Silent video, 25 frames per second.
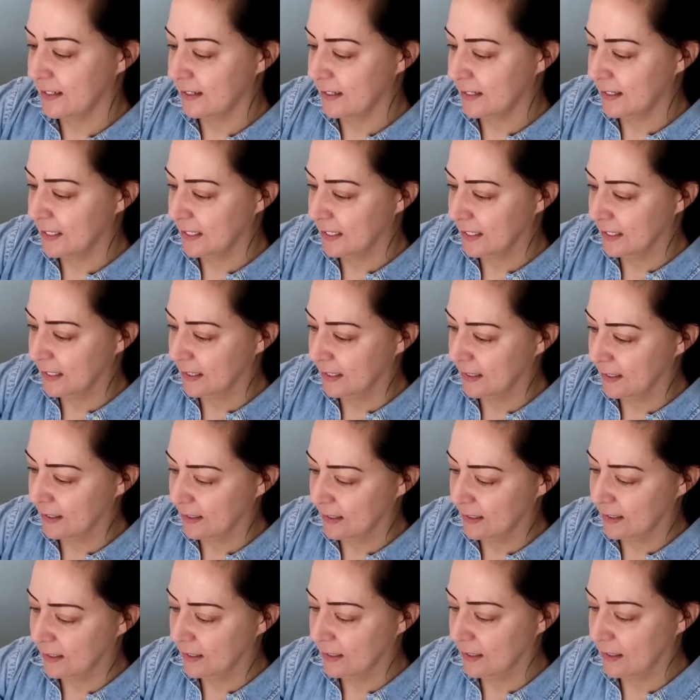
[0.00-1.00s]

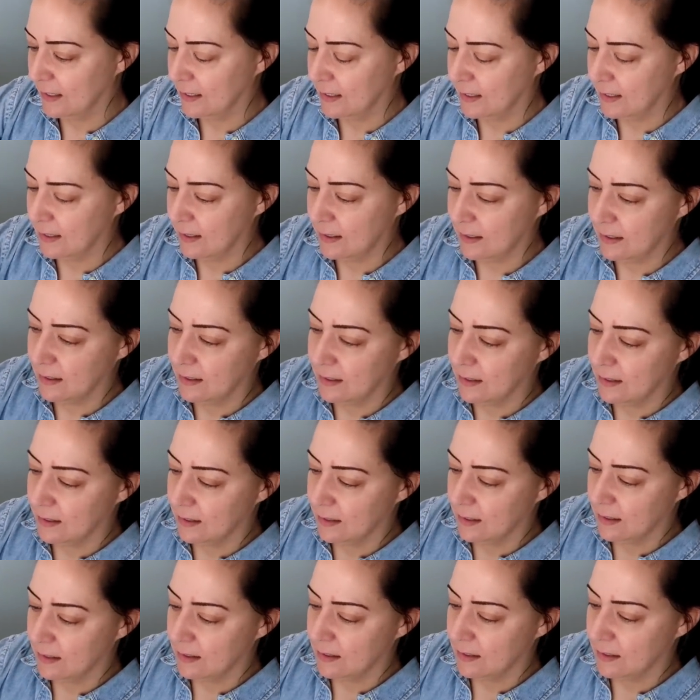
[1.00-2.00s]

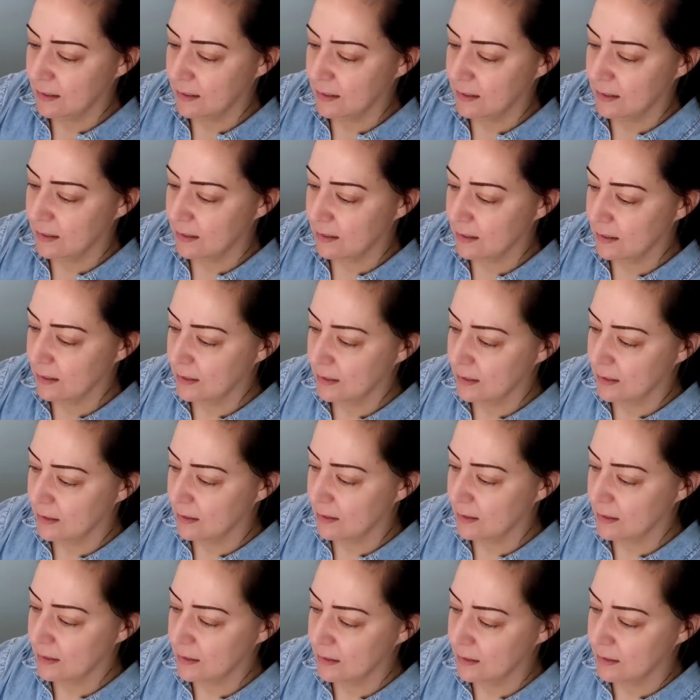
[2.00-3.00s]

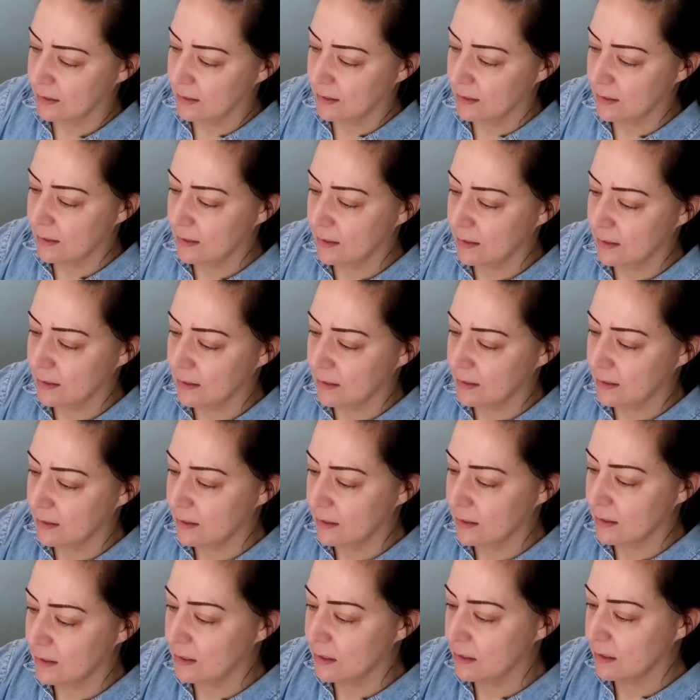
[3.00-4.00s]

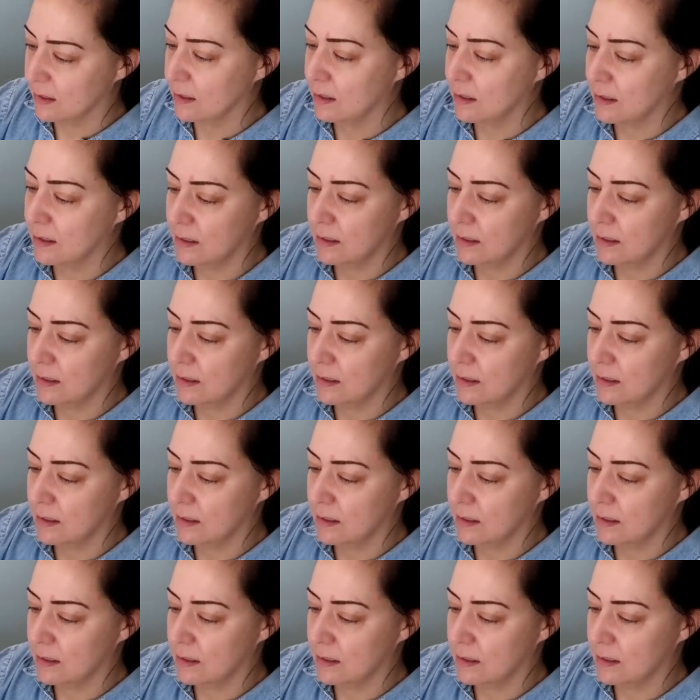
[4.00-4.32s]
(silence)